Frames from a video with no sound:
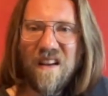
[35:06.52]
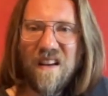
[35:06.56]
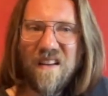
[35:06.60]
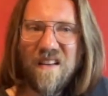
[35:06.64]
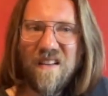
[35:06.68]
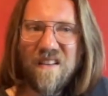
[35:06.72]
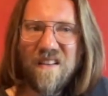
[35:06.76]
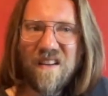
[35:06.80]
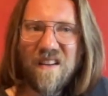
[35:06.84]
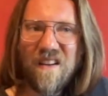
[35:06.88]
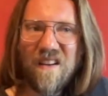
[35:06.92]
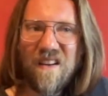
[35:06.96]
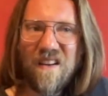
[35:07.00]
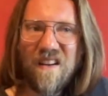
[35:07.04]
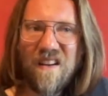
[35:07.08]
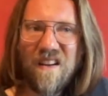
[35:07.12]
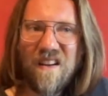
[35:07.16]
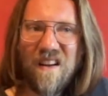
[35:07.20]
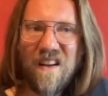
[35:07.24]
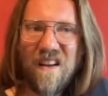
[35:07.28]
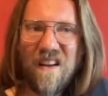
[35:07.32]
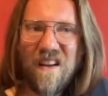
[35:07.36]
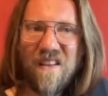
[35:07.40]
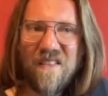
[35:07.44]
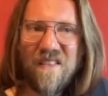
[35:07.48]
there
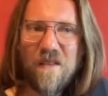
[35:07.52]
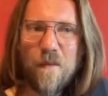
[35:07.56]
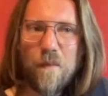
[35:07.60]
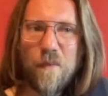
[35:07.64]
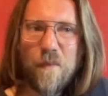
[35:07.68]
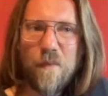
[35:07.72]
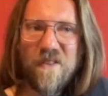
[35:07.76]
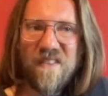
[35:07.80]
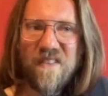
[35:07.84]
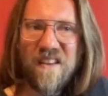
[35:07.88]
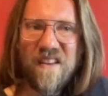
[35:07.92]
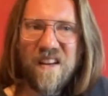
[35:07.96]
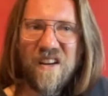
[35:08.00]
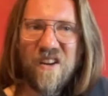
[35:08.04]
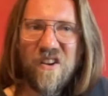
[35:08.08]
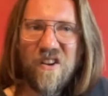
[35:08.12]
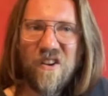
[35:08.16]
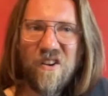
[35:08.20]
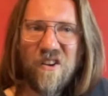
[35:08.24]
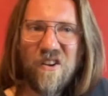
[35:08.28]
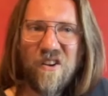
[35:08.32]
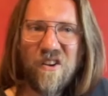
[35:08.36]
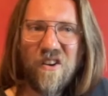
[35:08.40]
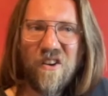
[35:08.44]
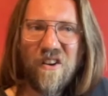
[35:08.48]
is a
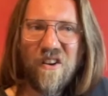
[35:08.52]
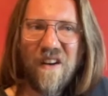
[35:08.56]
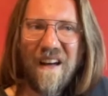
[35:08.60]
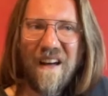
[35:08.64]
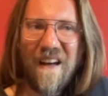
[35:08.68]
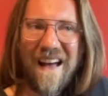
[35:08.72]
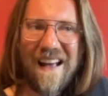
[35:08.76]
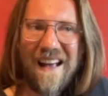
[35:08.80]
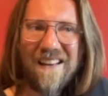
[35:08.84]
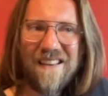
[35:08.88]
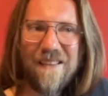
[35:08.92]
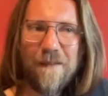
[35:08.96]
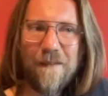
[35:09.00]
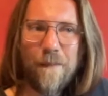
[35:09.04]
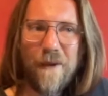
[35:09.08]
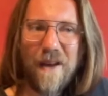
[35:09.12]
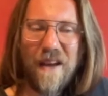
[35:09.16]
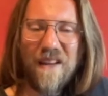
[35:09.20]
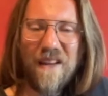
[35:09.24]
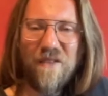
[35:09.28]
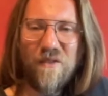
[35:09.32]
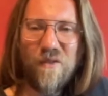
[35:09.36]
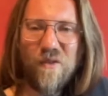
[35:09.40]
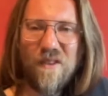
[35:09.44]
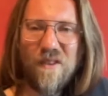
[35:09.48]
particular
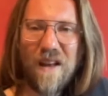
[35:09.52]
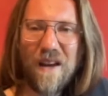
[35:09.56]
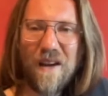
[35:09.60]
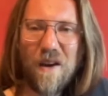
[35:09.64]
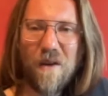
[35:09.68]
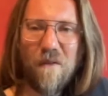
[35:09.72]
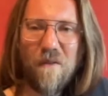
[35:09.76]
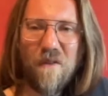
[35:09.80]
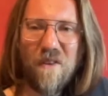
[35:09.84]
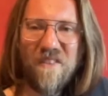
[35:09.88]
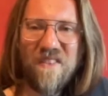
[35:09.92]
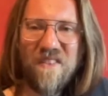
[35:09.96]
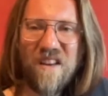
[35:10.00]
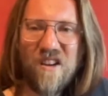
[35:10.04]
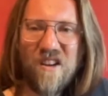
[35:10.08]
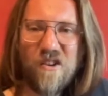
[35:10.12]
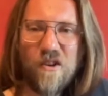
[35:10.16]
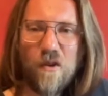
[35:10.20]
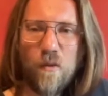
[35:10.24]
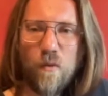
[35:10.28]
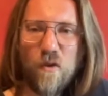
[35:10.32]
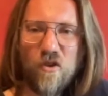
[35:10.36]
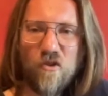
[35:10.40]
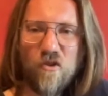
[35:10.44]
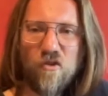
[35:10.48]
aspect to that
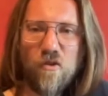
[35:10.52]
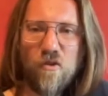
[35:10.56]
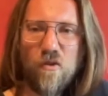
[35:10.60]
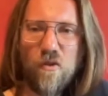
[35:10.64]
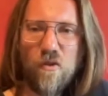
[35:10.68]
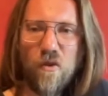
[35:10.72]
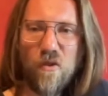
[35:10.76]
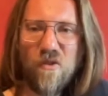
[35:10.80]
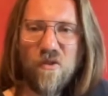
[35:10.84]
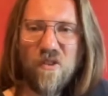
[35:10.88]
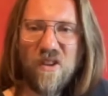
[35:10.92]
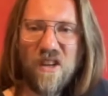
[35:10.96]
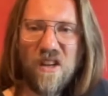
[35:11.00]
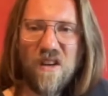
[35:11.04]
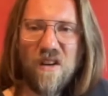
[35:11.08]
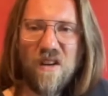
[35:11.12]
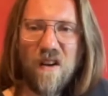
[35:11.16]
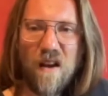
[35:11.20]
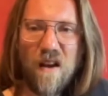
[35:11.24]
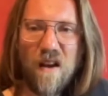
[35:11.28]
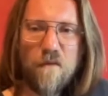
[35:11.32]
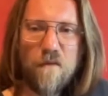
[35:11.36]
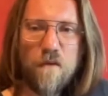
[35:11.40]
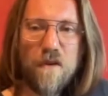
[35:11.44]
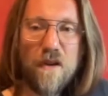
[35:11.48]
conversation which you don't hear
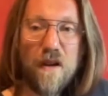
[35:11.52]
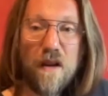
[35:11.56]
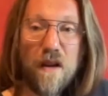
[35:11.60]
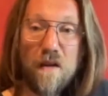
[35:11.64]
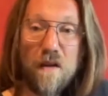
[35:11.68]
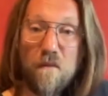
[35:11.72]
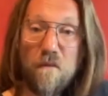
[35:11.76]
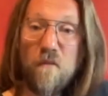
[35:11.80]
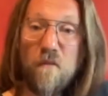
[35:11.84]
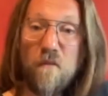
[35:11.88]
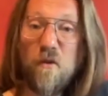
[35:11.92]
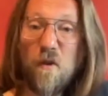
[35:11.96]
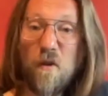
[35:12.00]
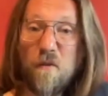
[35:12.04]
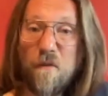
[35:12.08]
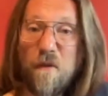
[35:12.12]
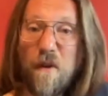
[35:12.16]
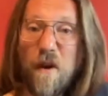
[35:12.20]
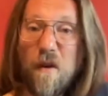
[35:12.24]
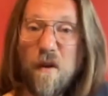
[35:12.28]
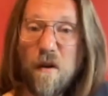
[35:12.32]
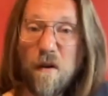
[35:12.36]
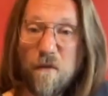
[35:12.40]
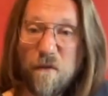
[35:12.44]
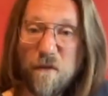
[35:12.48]
every day. And sure, fair
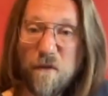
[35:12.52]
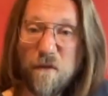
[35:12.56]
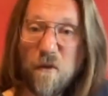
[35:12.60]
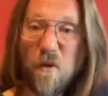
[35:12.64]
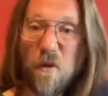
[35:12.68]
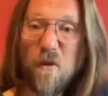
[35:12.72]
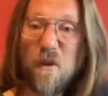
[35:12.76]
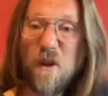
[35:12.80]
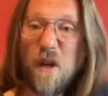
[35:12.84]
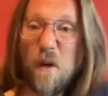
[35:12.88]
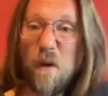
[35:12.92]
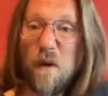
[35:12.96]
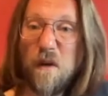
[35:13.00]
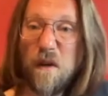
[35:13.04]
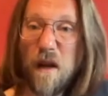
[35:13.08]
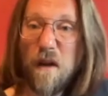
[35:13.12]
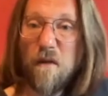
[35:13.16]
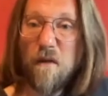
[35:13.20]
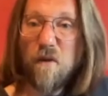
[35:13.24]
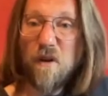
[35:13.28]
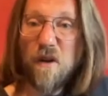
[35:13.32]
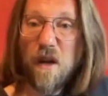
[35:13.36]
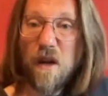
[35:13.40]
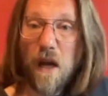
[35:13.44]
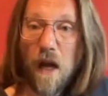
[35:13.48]
enough, you don't hear it
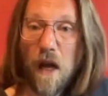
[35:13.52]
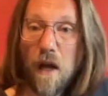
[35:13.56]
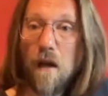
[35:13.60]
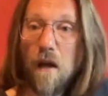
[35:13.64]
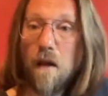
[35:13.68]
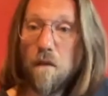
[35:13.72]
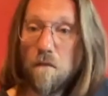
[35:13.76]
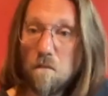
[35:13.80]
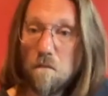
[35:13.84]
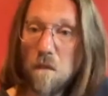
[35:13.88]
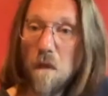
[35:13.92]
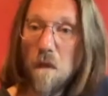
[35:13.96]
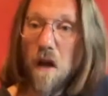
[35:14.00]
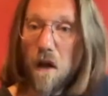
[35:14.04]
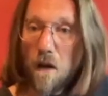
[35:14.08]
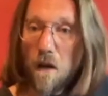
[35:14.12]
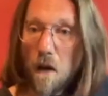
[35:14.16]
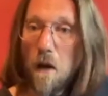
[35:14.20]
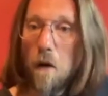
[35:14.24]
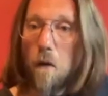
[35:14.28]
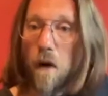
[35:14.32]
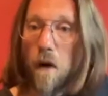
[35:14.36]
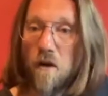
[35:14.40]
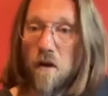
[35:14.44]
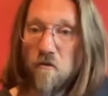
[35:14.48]
every day.
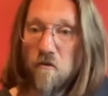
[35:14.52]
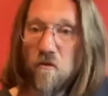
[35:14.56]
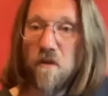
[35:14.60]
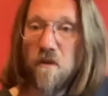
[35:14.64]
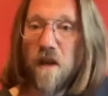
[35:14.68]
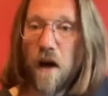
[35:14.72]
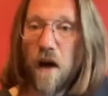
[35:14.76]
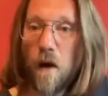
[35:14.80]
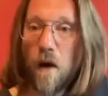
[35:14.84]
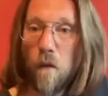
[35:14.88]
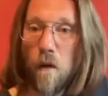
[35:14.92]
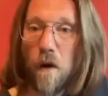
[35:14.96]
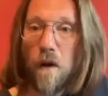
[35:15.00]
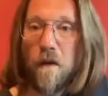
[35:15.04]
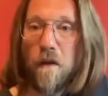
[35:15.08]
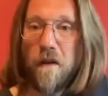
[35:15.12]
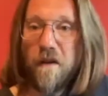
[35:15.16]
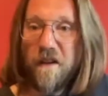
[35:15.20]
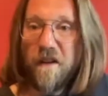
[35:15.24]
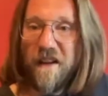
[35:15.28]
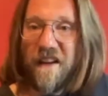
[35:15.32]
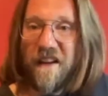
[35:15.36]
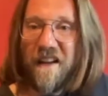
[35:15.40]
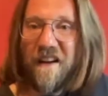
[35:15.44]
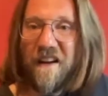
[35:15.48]
I'll grant you that one.
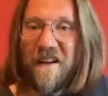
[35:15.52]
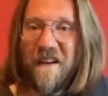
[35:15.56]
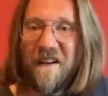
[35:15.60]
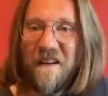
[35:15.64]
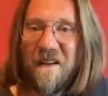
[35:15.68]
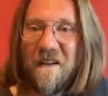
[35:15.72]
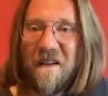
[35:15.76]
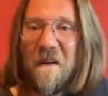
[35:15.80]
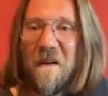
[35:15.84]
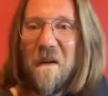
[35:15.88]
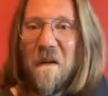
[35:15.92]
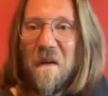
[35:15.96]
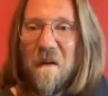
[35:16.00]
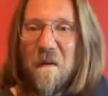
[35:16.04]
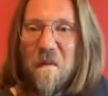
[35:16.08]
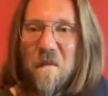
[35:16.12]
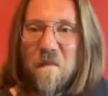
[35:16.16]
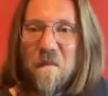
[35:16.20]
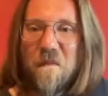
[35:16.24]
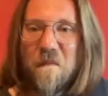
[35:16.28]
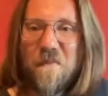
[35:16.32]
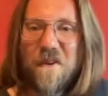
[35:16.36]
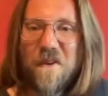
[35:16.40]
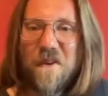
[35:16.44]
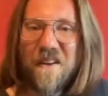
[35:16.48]

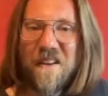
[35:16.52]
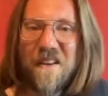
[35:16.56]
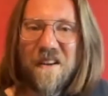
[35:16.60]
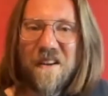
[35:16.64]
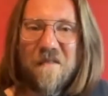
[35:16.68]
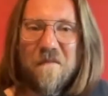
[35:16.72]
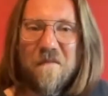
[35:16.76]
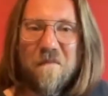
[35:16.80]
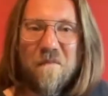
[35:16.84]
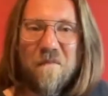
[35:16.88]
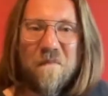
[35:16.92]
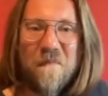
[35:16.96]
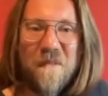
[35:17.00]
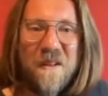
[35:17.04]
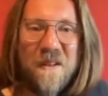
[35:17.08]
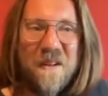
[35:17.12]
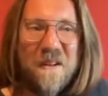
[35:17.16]
But